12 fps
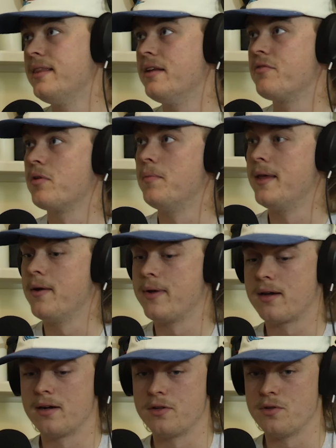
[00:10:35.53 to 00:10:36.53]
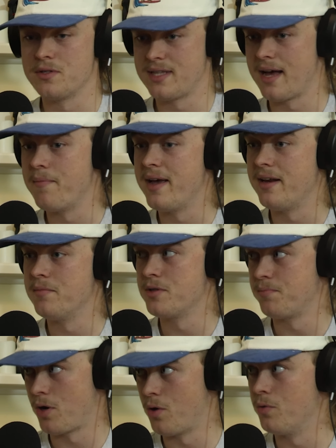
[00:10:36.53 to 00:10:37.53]
And then from there, we kind of used that medium
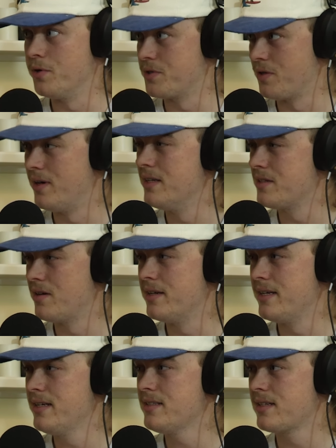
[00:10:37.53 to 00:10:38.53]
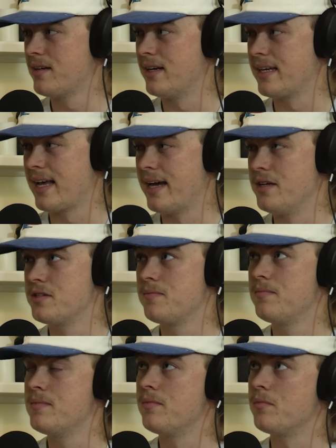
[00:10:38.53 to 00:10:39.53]
to poll designs and ideas to kind of gauge
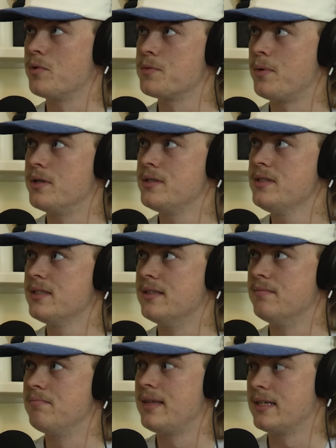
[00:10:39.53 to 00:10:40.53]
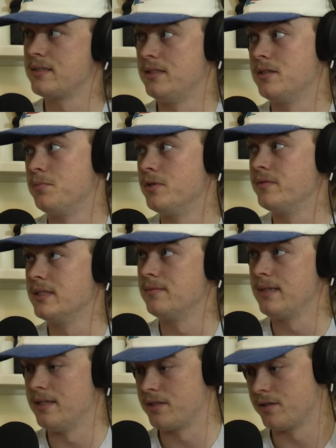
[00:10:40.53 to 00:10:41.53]
responses. And that's since moved to
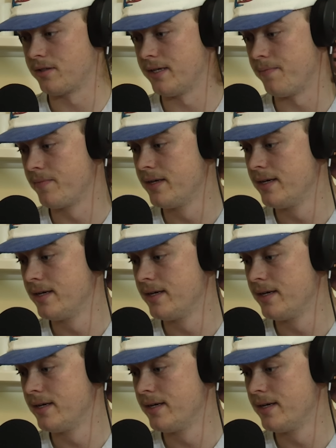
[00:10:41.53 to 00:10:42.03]
Instagram.